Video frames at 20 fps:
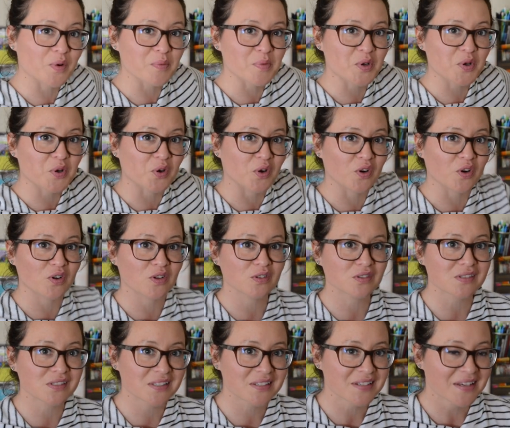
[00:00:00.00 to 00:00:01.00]
from the
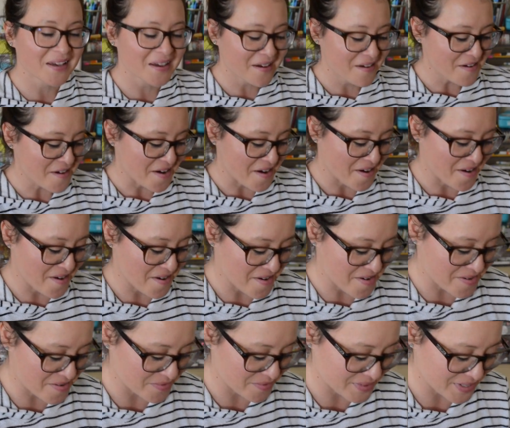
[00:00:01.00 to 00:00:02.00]
girls.
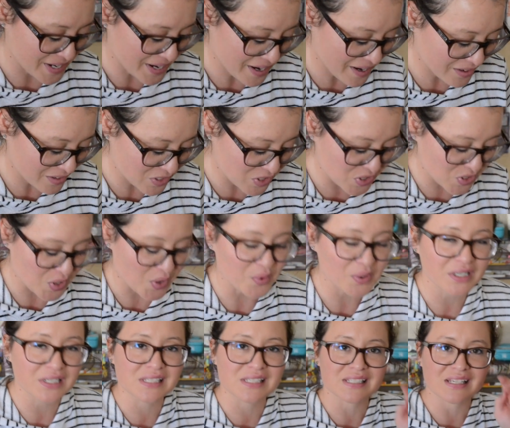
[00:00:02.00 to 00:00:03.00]
Yeah, so
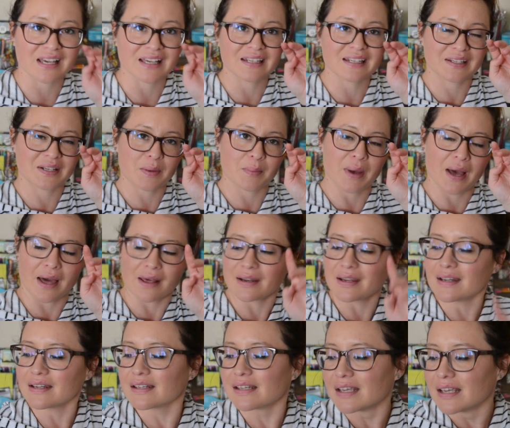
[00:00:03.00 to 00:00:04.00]
excited about
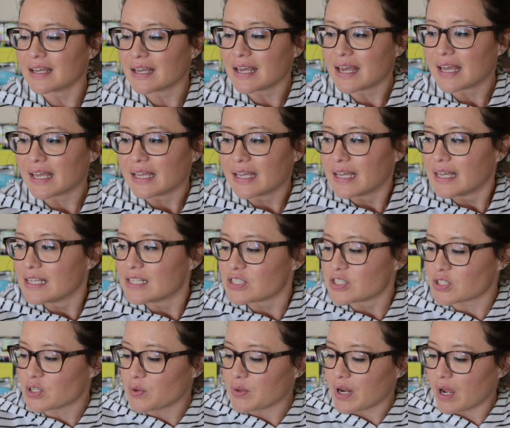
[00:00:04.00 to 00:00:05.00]
it.
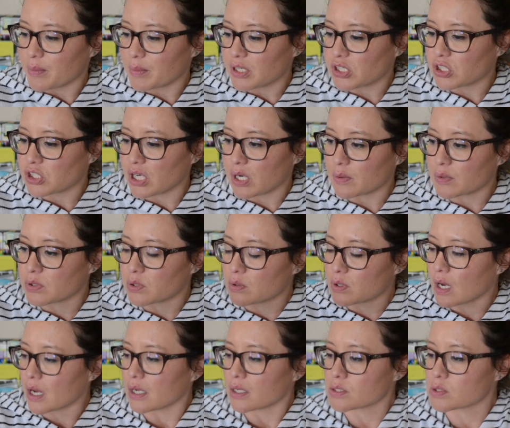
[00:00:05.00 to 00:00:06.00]
So now I'm going to share with you
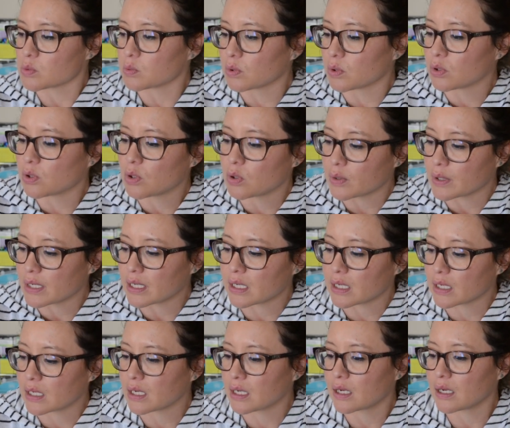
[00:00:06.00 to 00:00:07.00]
guys real
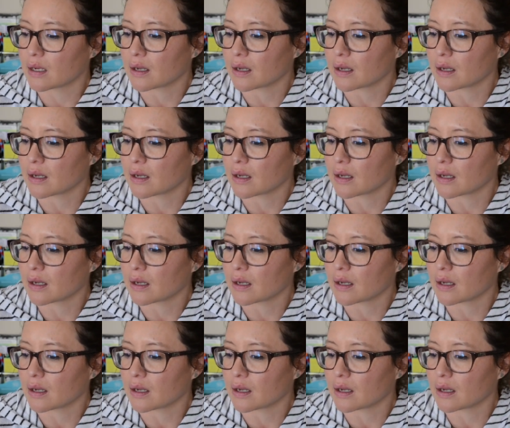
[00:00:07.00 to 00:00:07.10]
quick